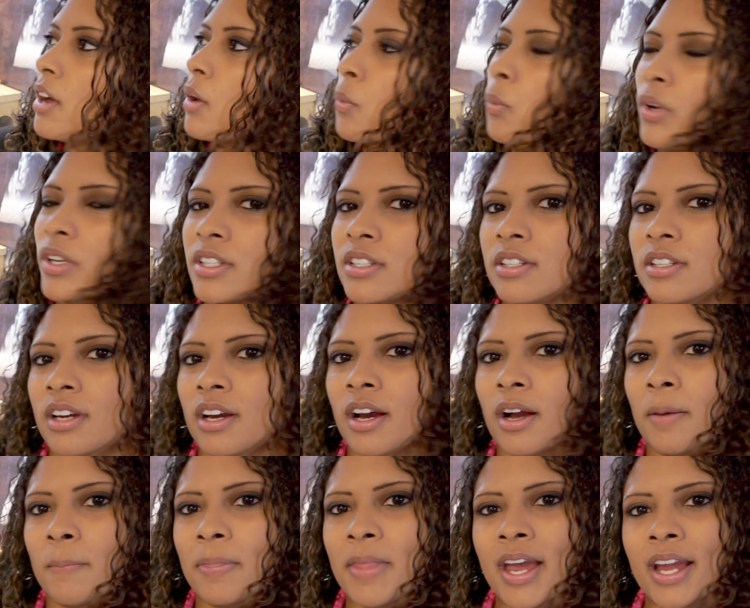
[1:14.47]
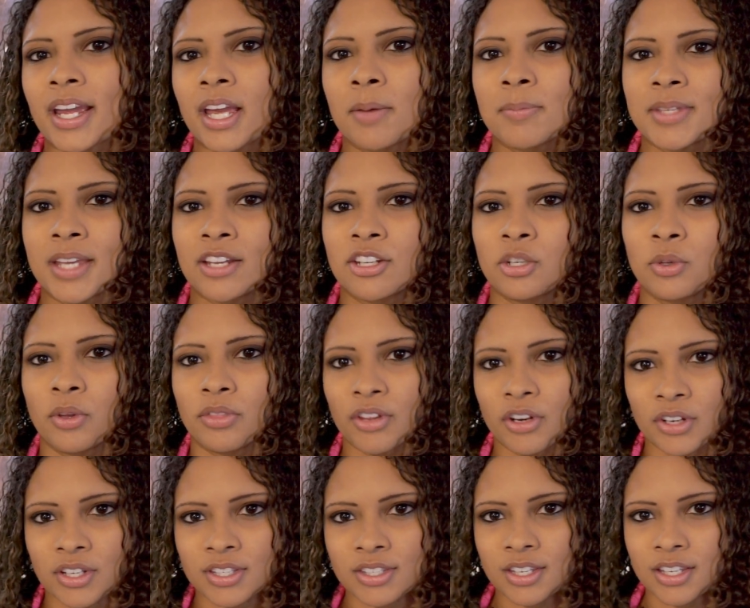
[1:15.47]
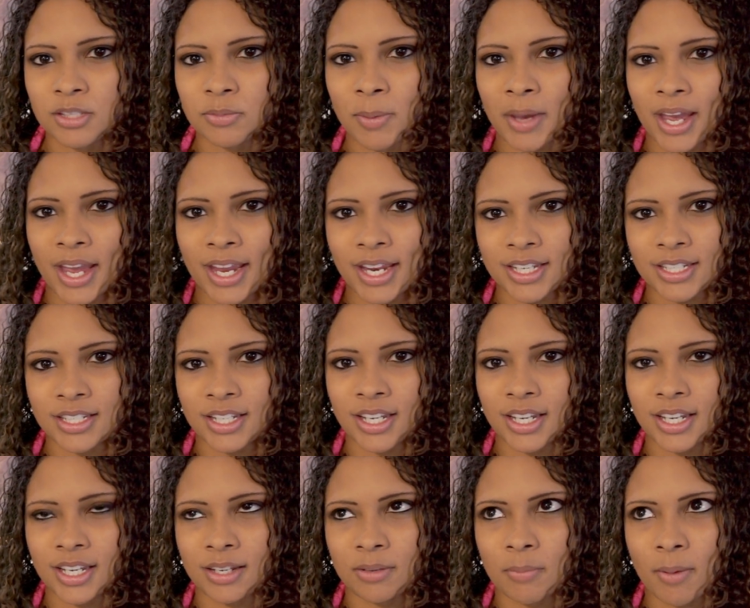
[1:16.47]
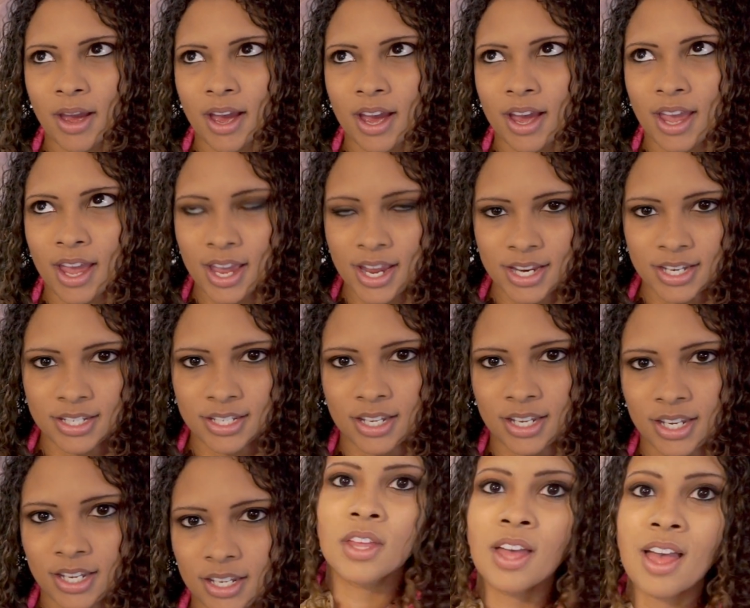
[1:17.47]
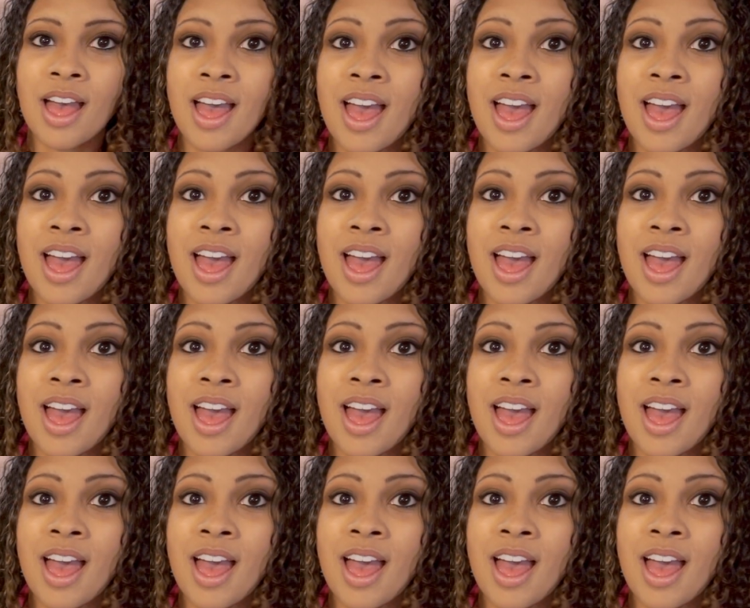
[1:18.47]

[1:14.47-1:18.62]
which that comes out to a 36 by 18 by 18.